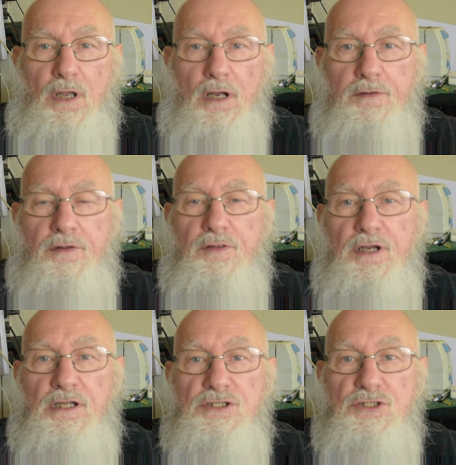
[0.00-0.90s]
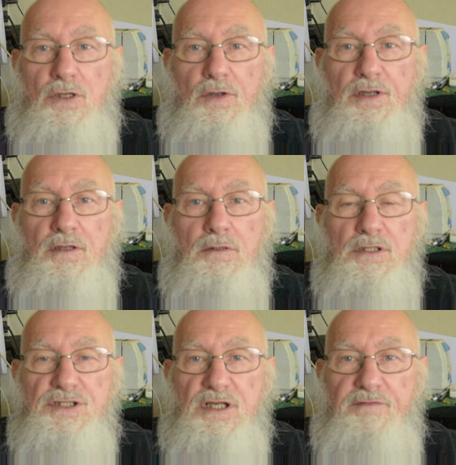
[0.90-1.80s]
other than installing
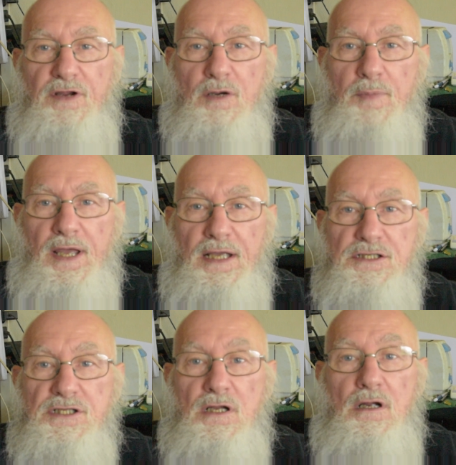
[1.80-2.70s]
a set of airbags,